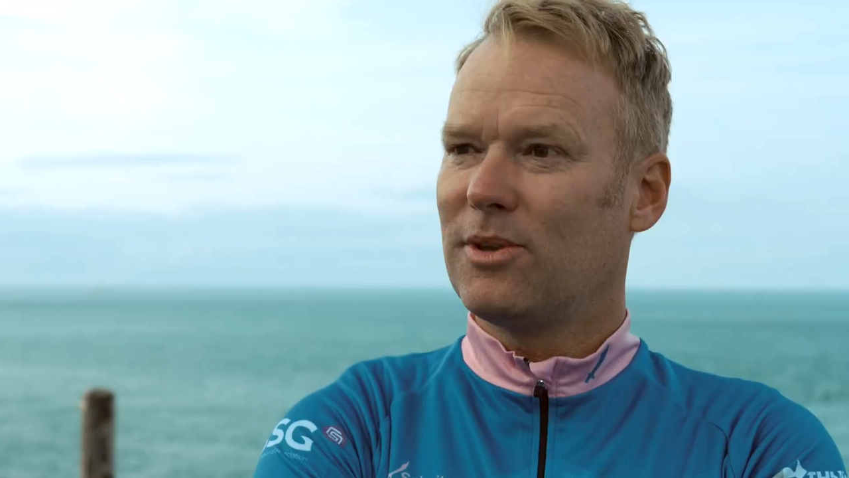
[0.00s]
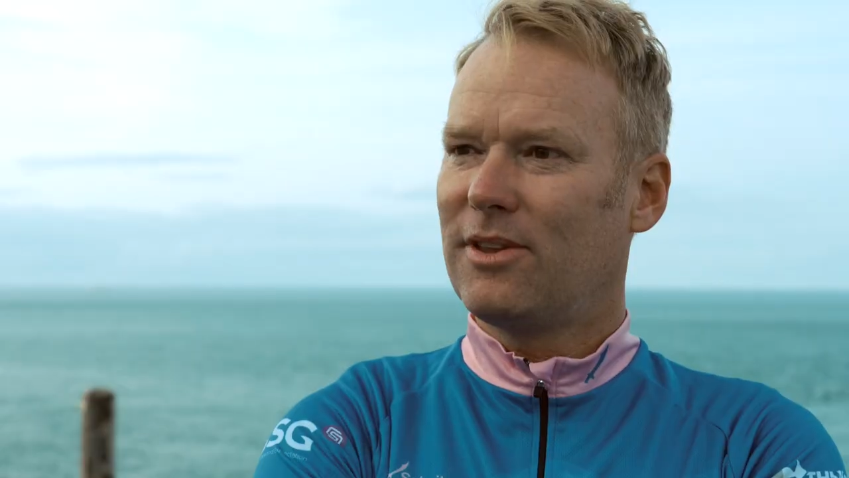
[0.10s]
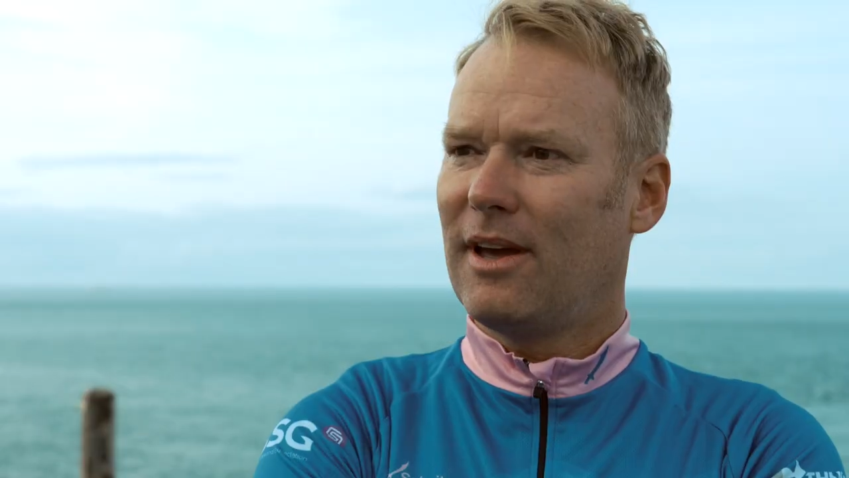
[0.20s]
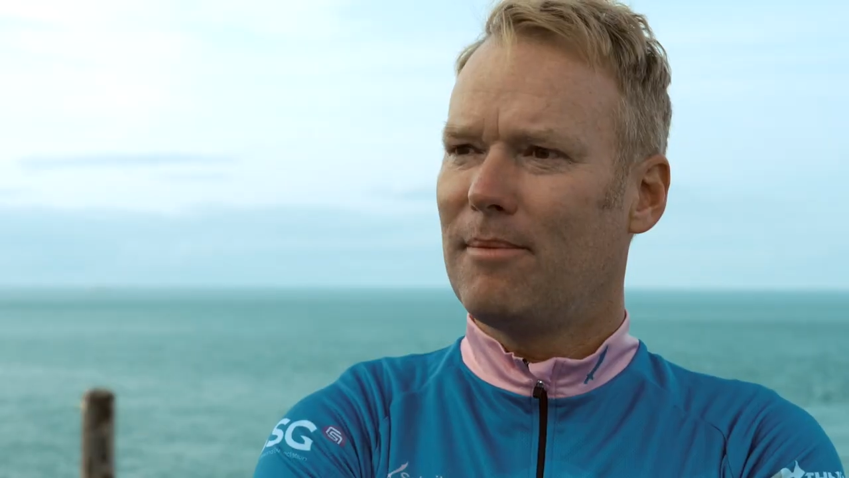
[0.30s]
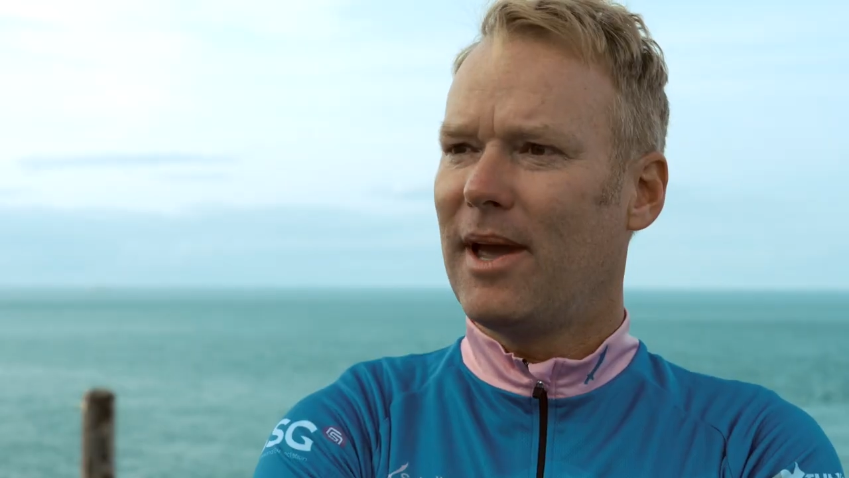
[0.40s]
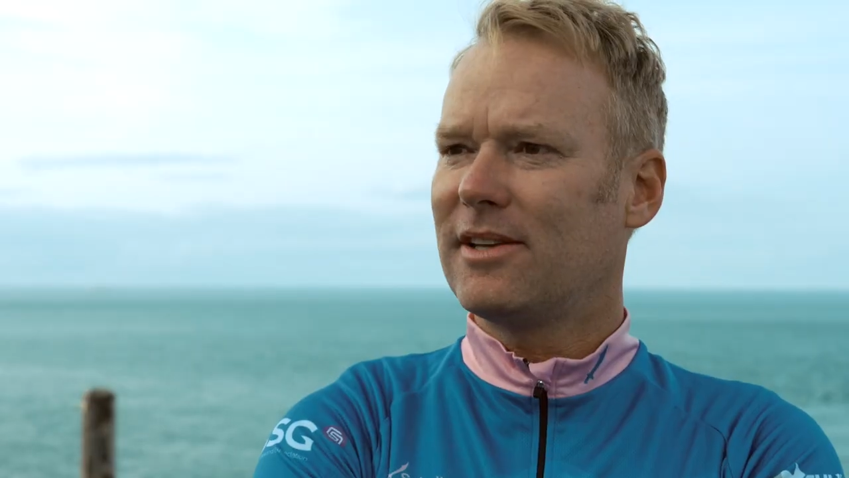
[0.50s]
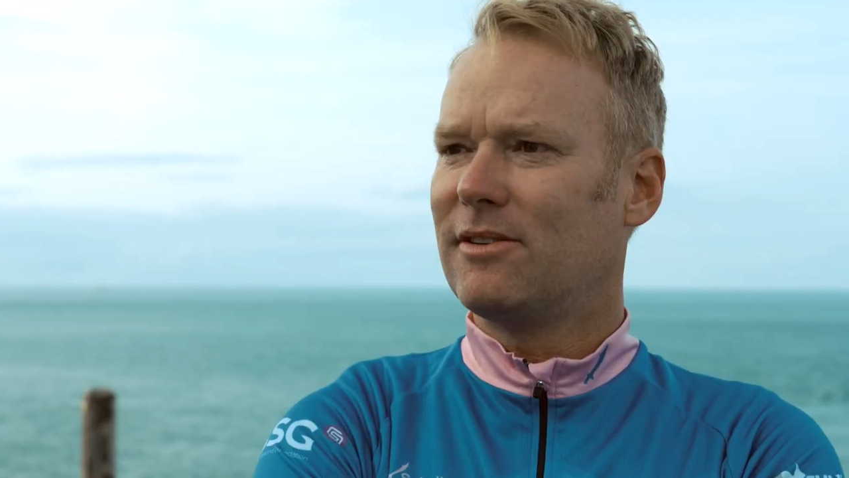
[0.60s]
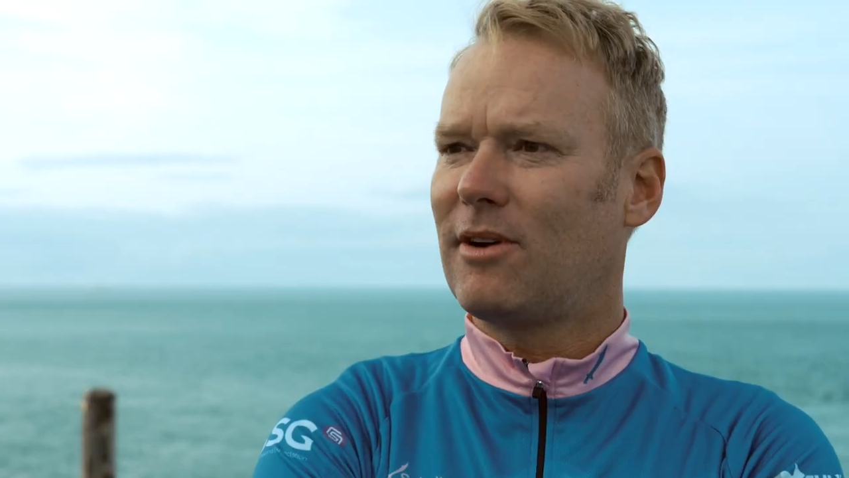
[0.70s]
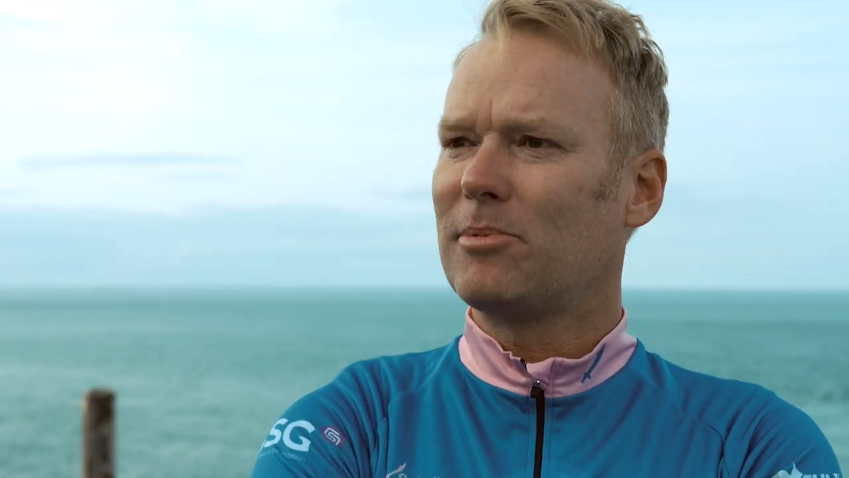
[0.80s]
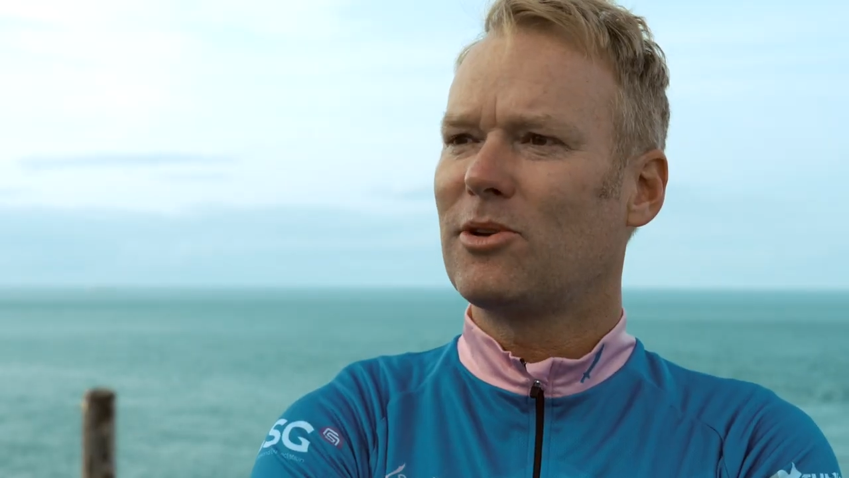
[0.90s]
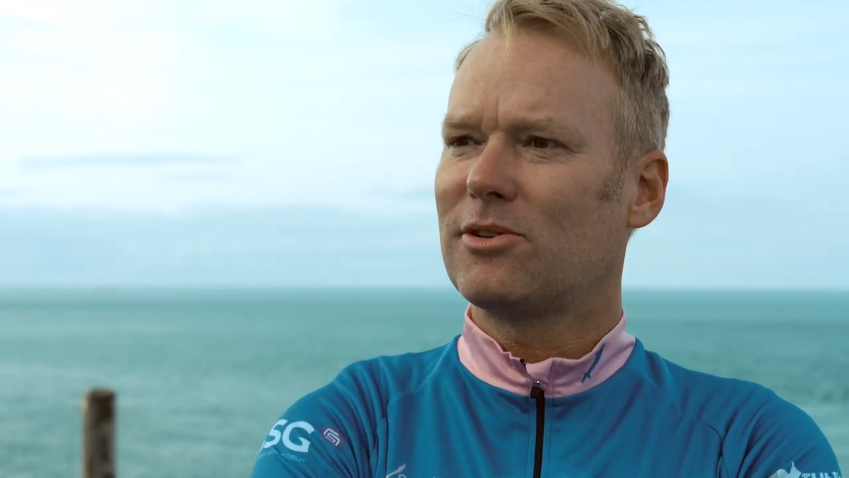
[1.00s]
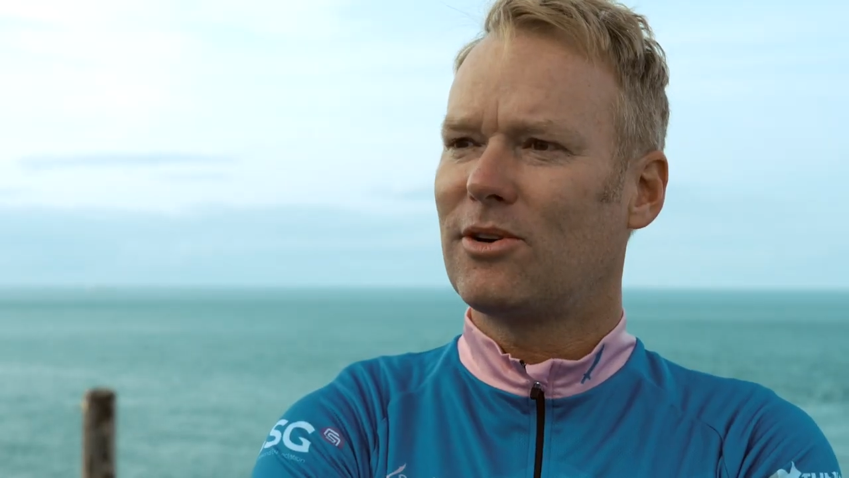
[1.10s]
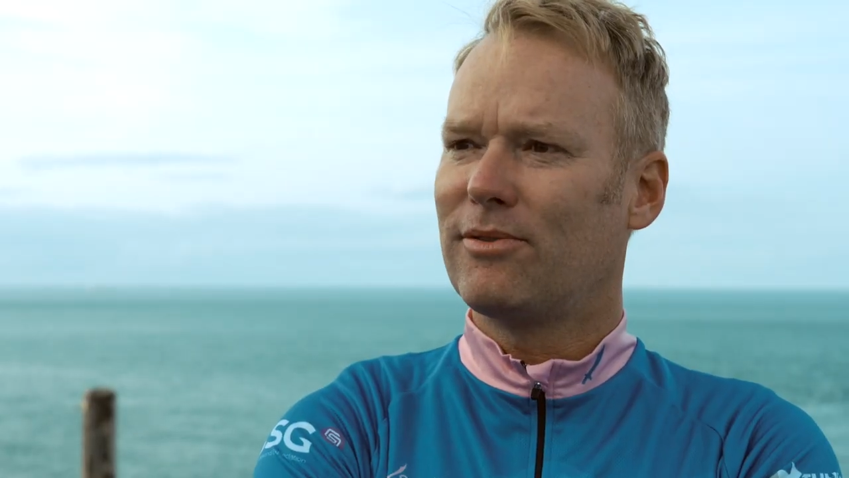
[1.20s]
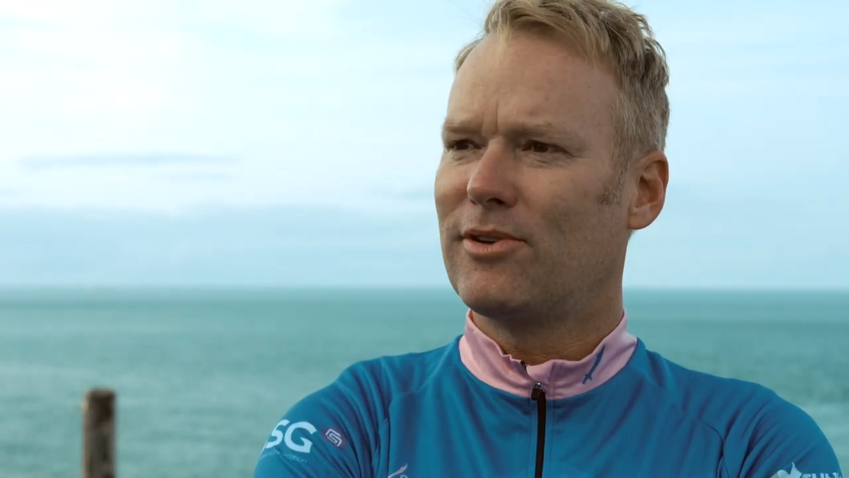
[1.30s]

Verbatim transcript: with uh, Max and the Rugby Tots crew a